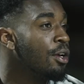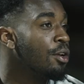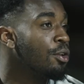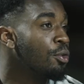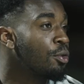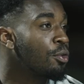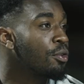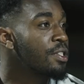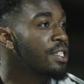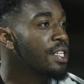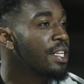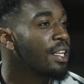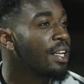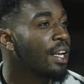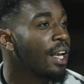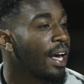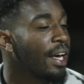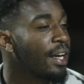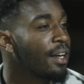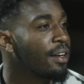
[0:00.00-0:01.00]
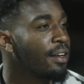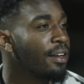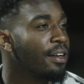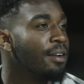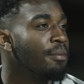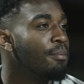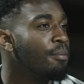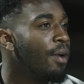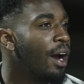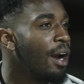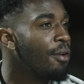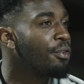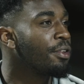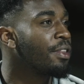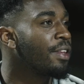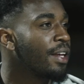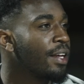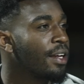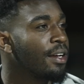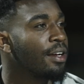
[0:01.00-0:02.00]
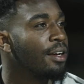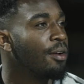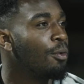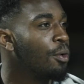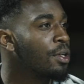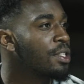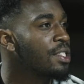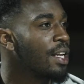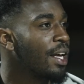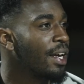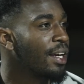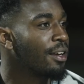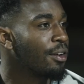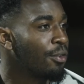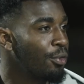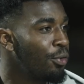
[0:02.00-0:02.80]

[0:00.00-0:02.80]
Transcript: You could see it like everything was like